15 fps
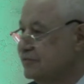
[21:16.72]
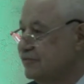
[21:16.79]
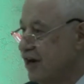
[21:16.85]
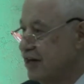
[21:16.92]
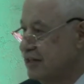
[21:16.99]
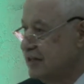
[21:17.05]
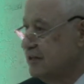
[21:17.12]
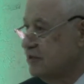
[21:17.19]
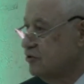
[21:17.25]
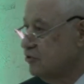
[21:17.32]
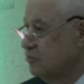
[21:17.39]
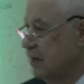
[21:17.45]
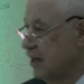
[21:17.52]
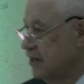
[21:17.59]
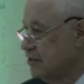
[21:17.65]
fasten
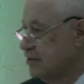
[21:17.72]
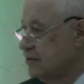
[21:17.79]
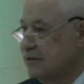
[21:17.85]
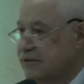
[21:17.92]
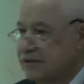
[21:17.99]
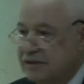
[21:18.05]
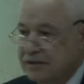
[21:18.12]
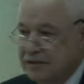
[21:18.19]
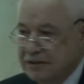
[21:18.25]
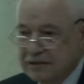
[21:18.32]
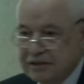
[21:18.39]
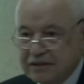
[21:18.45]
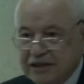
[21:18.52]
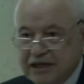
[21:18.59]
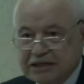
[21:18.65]
your belts,
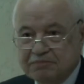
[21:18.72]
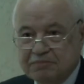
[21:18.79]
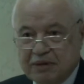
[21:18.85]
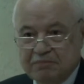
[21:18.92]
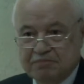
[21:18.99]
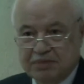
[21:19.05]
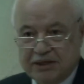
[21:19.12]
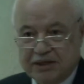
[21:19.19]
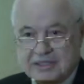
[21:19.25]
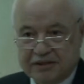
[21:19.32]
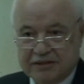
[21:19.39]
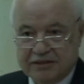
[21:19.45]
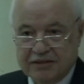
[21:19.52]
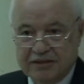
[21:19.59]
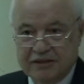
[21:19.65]
get
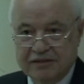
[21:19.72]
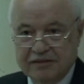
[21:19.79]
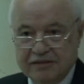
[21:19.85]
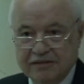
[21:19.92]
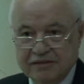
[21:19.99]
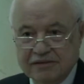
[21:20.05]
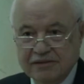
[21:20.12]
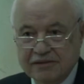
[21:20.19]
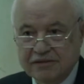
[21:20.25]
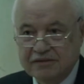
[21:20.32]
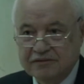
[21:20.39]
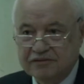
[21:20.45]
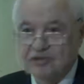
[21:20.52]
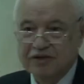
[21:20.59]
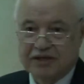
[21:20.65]
prepared
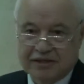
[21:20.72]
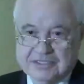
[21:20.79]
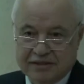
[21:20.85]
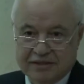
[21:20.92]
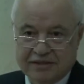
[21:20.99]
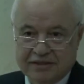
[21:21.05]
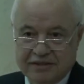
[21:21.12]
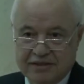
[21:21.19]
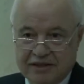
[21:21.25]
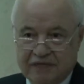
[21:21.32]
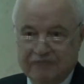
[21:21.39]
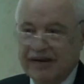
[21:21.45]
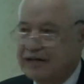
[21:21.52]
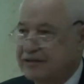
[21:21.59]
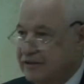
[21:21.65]
for this
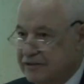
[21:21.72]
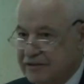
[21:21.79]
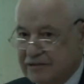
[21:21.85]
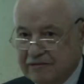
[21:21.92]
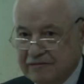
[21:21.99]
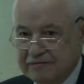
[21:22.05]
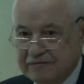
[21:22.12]
event.